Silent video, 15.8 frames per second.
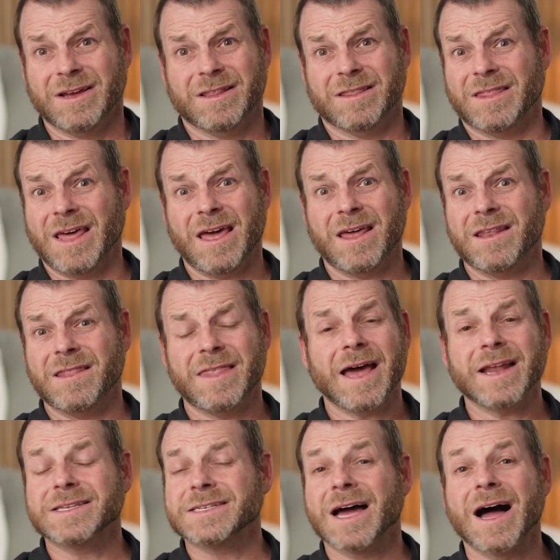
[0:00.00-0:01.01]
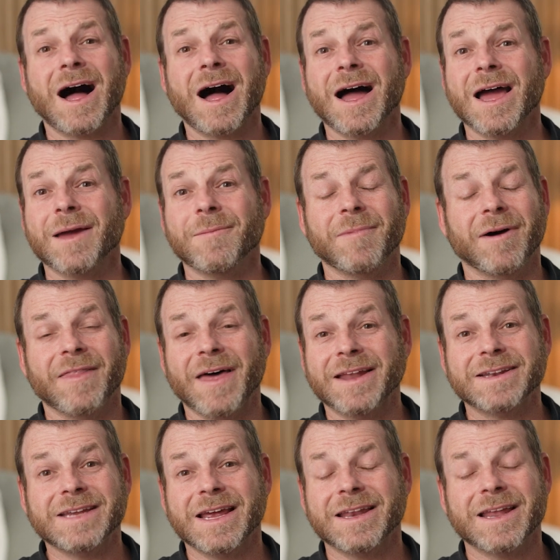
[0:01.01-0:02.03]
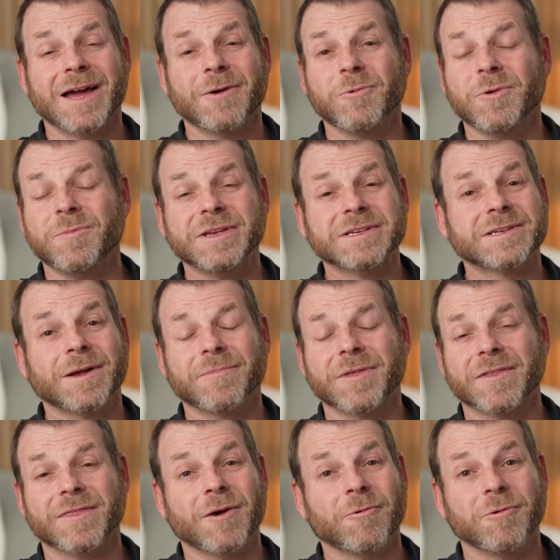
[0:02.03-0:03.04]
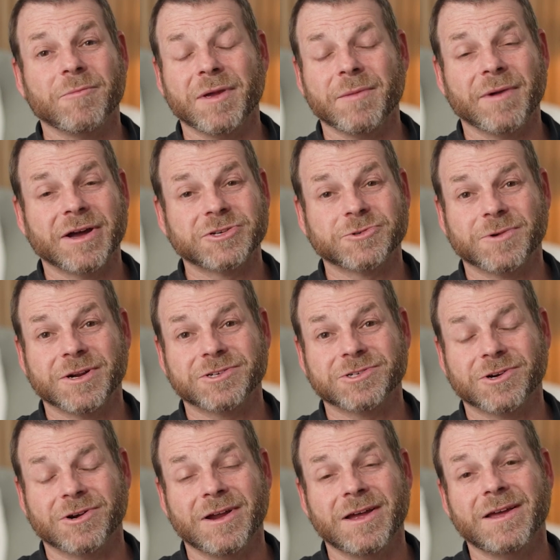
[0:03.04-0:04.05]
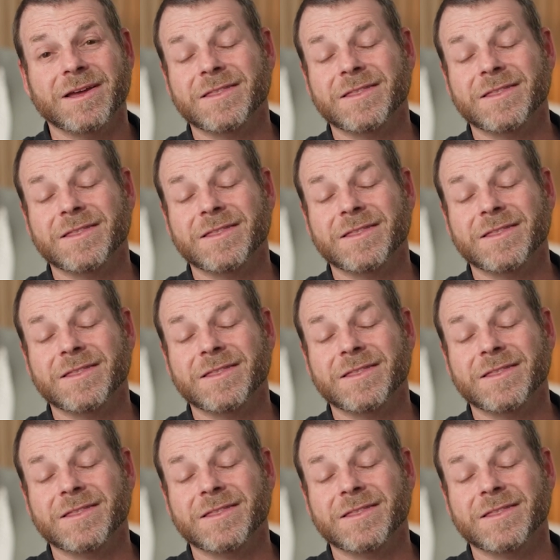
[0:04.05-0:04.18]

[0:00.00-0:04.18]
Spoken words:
then that time, that date night would be something that would be much richer.